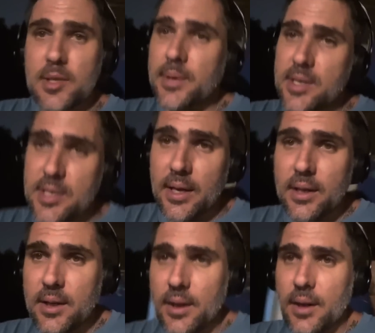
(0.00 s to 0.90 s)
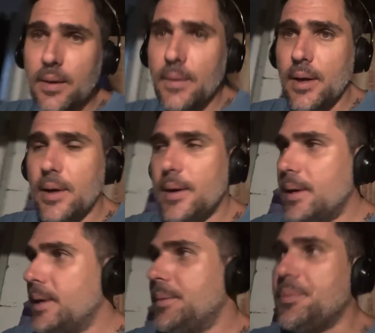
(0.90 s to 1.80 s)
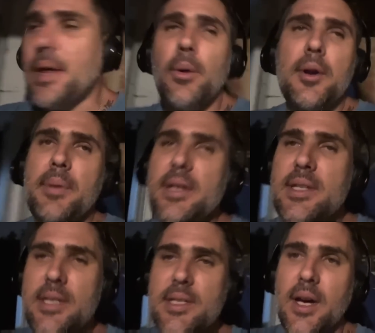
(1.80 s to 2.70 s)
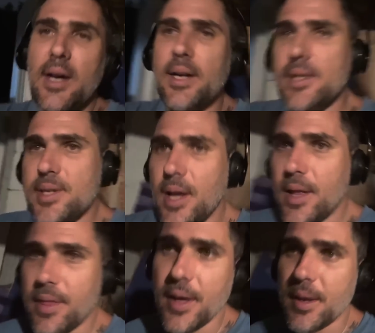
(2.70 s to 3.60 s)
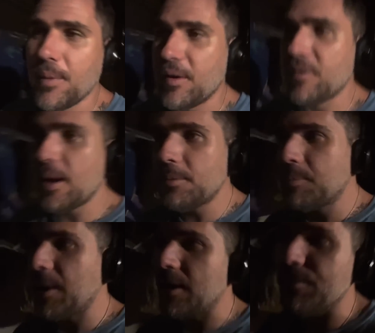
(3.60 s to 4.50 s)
because I needed it, that would have been detox that my family paid